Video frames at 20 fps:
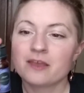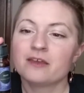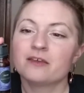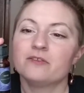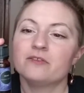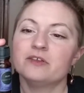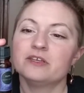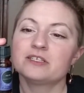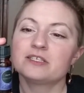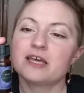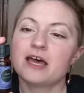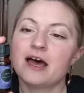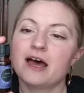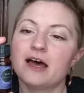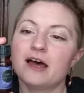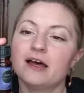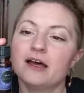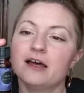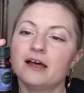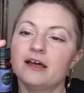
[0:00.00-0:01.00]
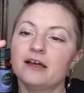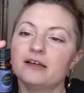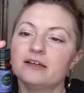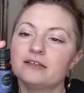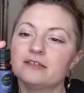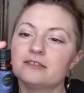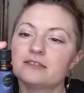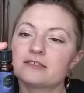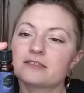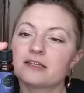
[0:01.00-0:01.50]
This
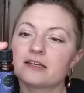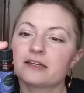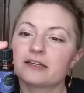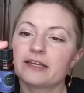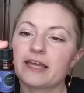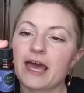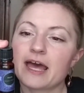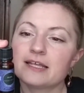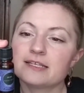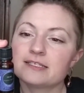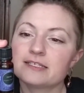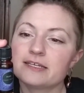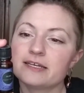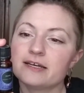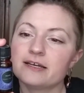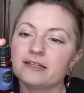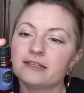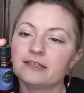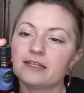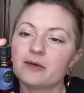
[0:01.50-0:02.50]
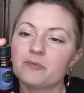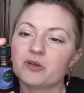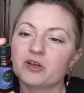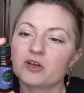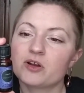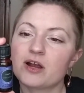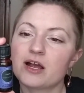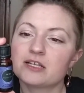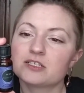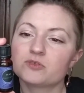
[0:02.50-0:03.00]
has cassia,
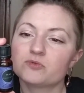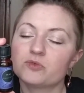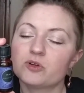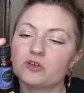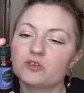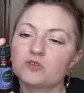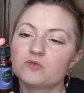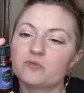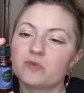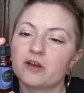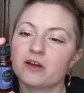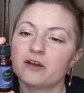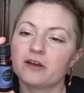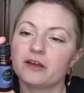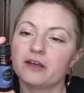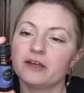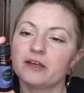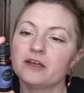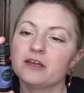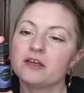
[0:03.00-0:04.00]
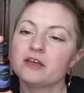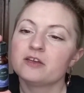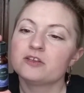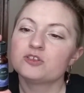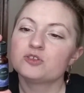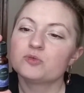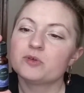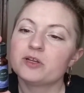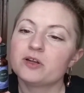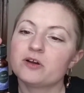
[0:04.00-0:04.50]
lemongrass, rosemary,
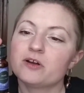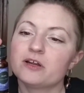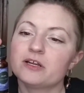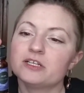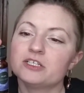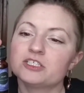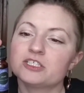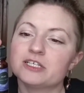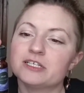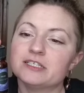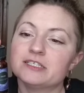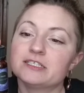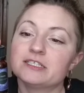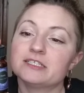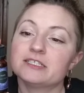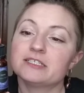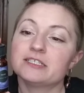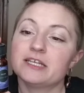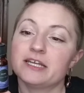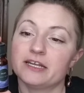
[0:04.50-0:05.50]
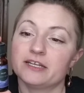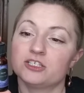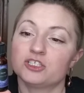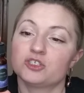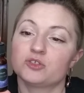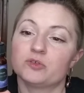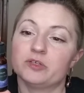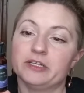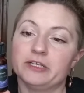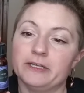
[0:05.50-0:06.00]
sweet orange, and
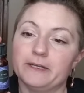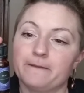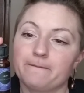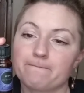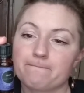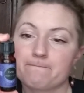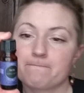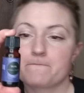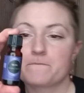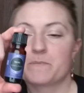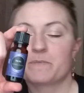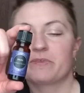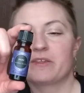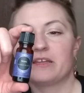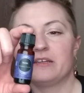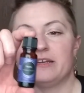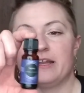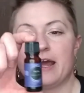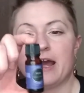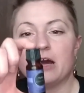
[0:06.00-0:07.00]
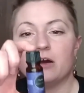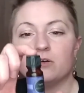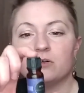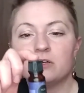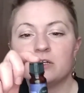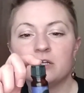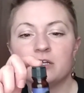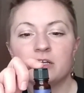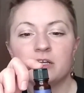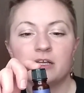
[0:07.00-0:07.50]
tangerine. Now,
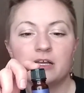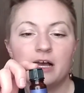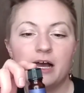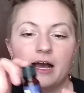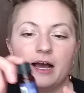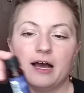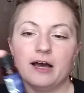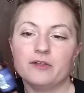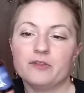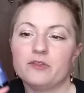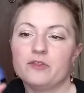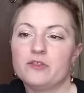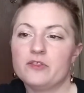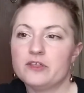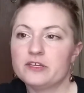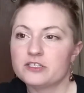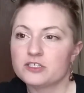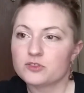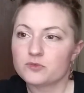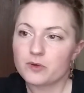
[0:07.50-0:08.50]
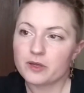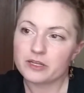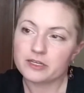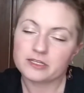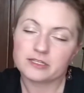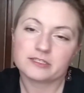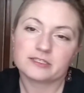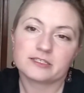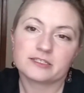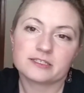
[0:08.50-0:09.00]
this
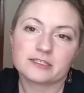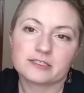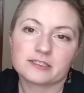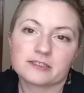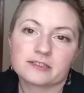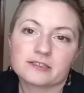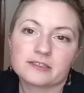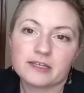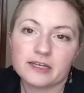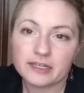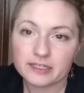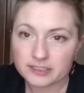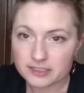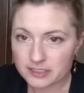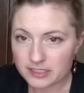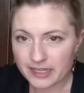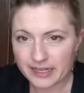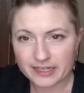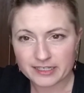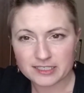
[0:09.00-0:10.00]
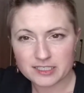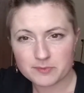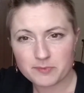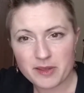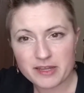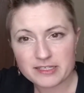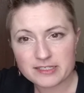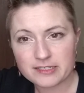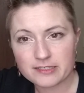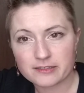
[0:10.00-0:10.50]
one is like a
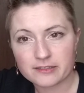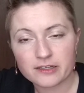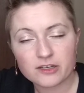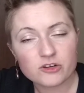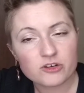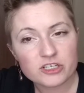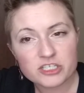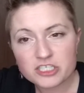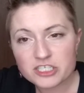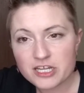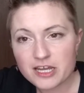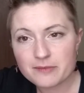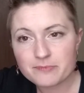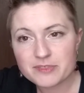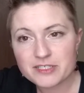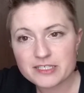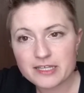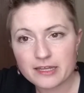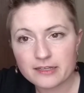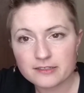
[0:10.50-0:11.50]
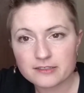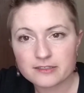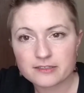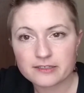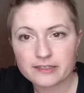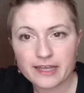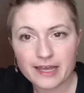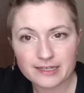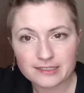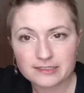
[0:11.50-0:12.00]
spicy licorice type scent. The
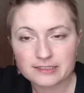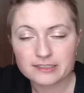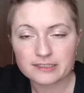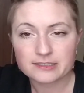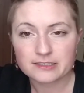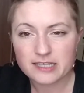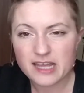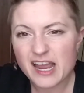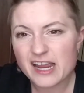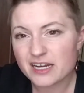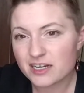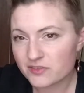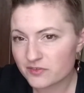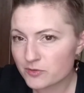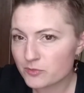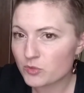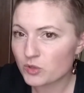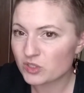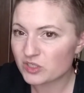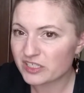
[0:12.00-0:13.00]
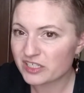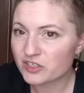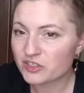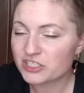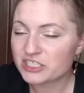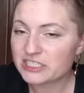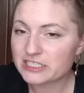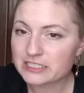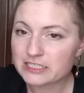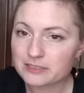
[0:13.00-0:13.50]
cassia is kind of a more
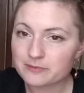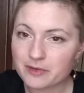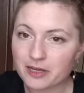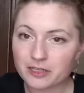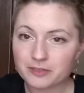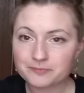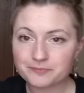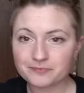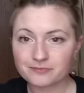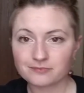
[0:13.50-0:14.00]
licoricey smell.